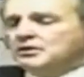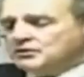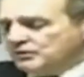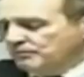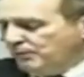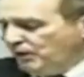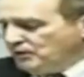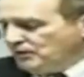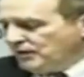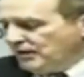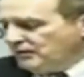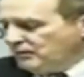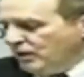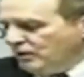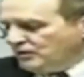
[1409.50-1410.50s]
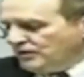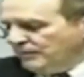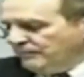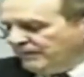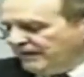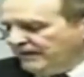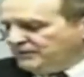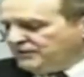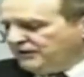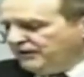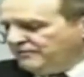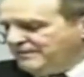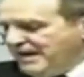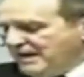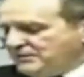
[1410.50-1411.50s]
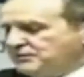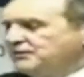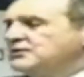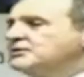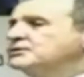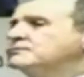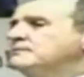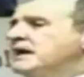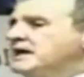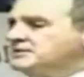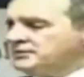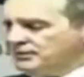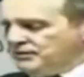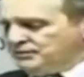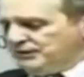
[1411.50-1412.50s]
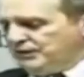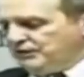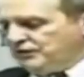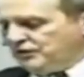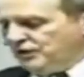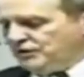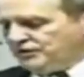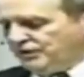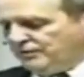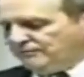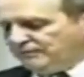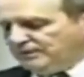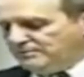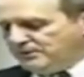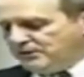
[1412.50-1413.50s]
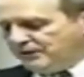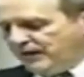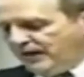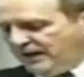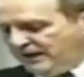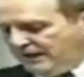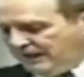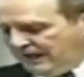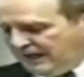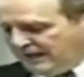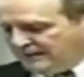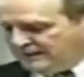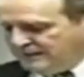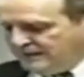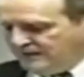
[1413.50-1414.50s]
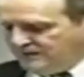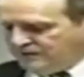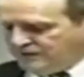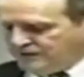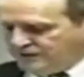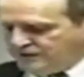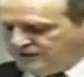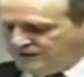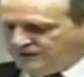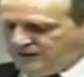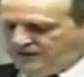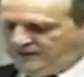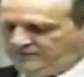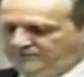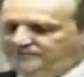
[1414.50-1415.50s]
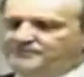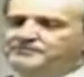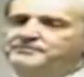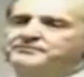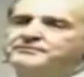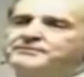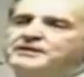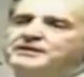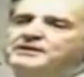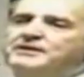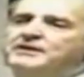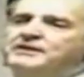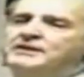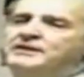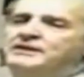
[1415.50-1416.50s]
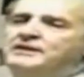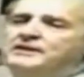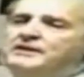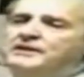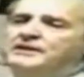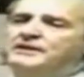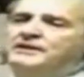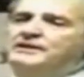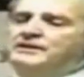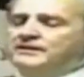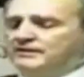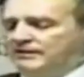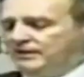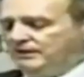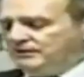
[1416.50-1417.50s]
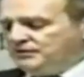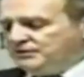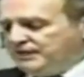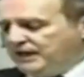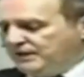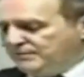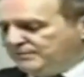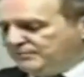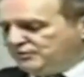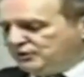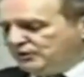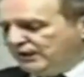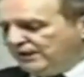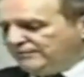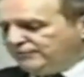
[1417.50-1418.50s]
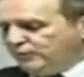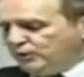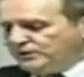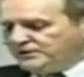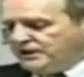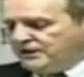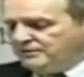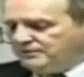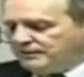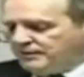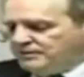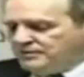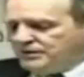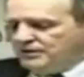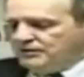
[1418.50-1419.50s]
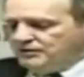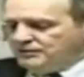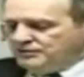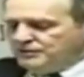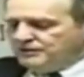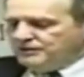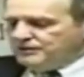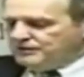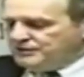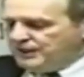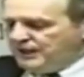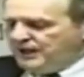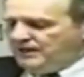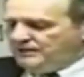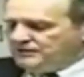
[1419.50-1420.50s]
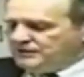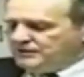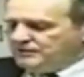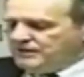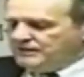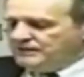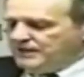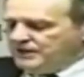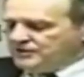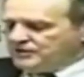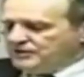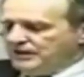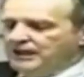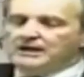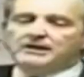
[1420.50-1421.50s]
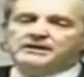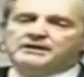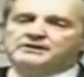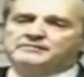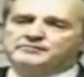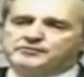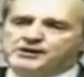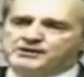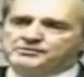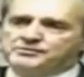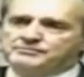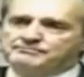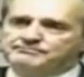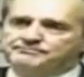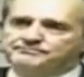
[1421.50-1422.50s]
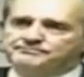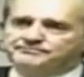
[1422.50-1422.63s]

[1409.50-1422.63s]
who supposedly rose up against their masters in search of liberté, égalité, fraternité. Its date, July 14th, continues to this day as a great national holiday in France.